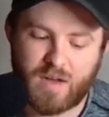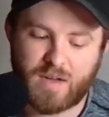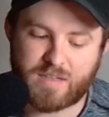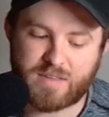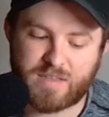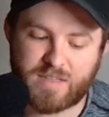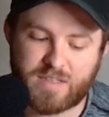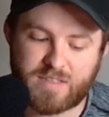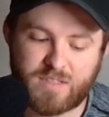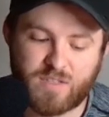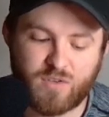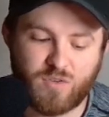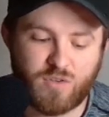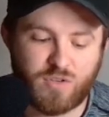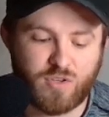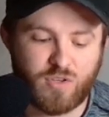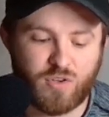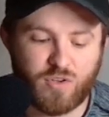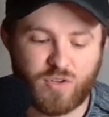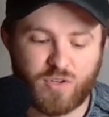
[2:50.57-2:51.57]
Dixon
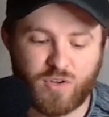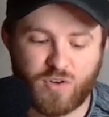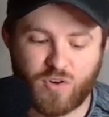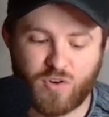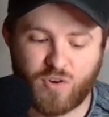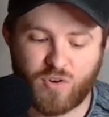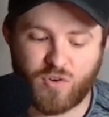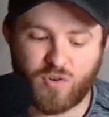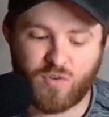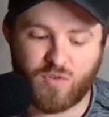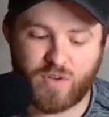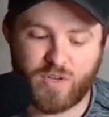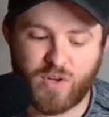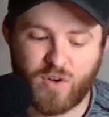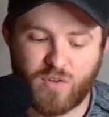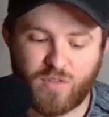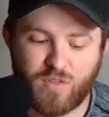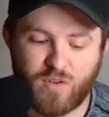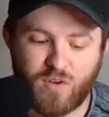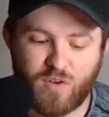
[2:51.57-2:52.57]
looked good early
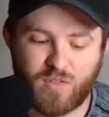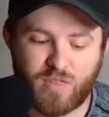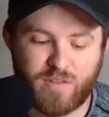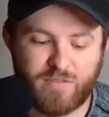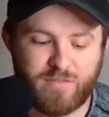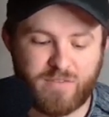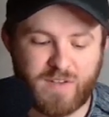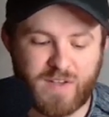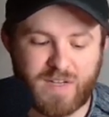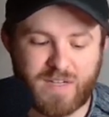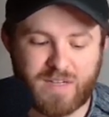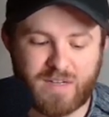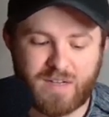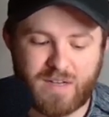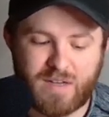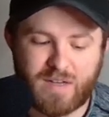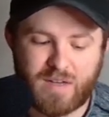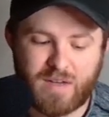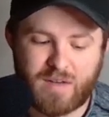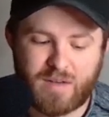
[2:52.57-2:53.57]
on the feet,
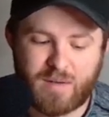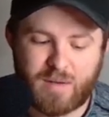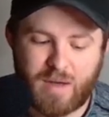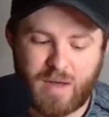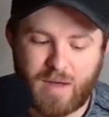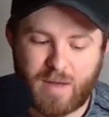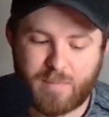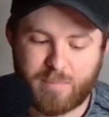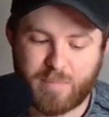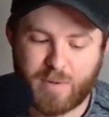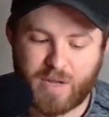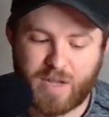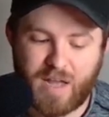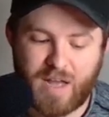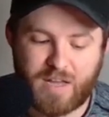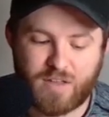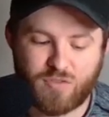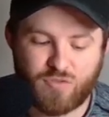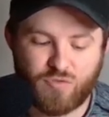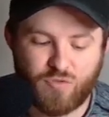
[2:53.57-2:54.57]
but
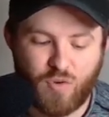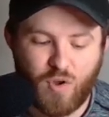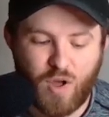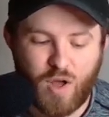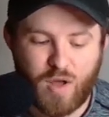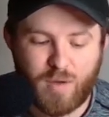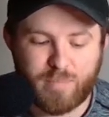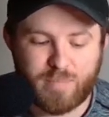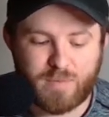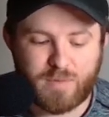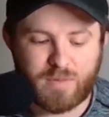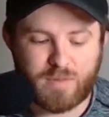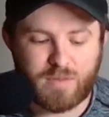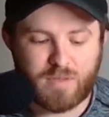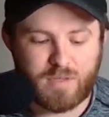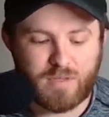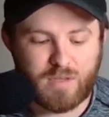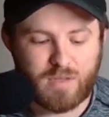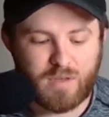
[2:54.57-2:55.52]
got dropped.